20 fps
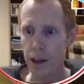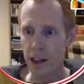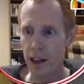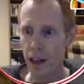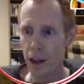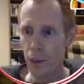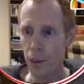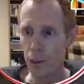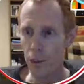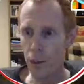
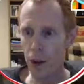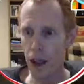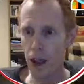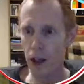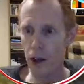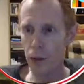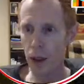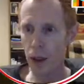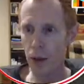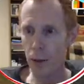A
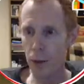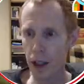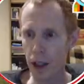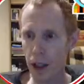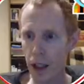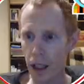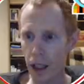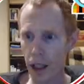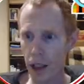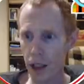bell might be
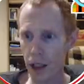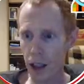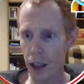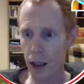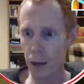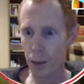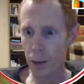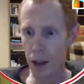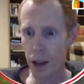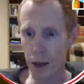handy,
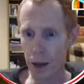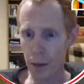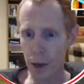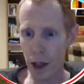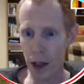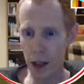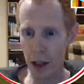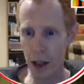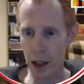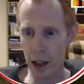but I'm
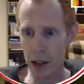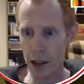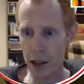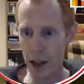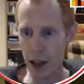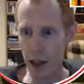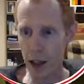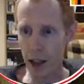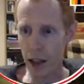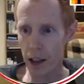not going to
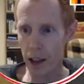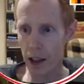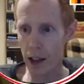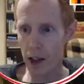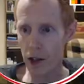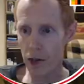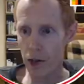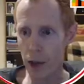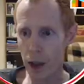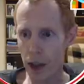take it
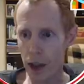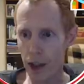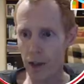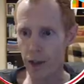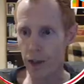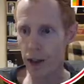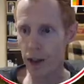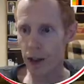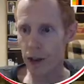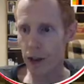because my
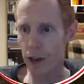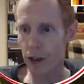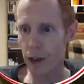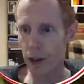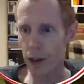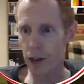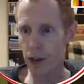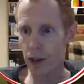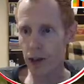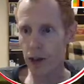
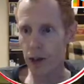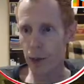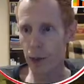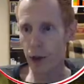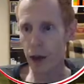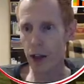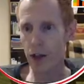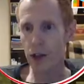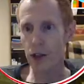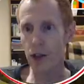inventory is
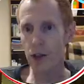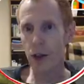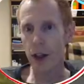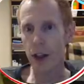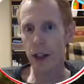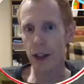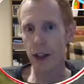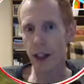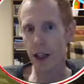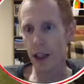pressed
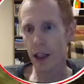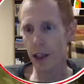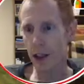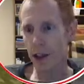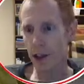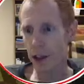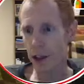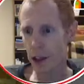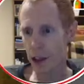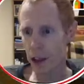right
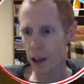now.